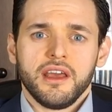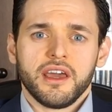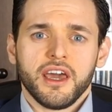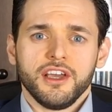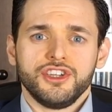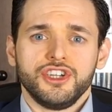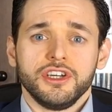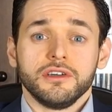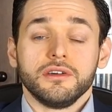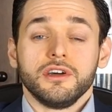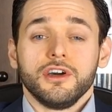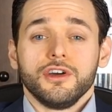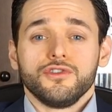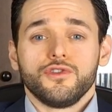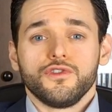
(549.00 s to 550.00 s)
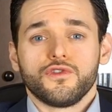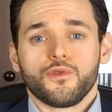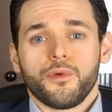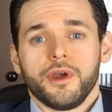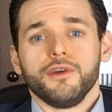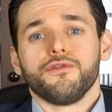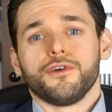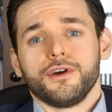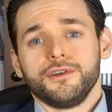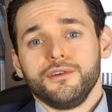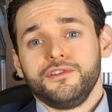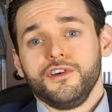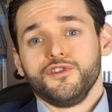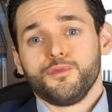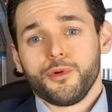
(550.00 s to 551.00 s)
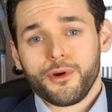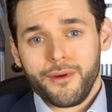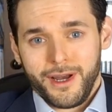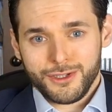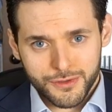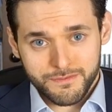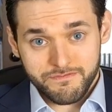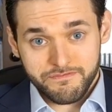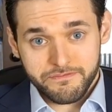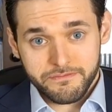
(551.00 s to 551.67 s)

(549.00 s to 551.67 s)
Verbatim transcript: EKG to screen for disease progression.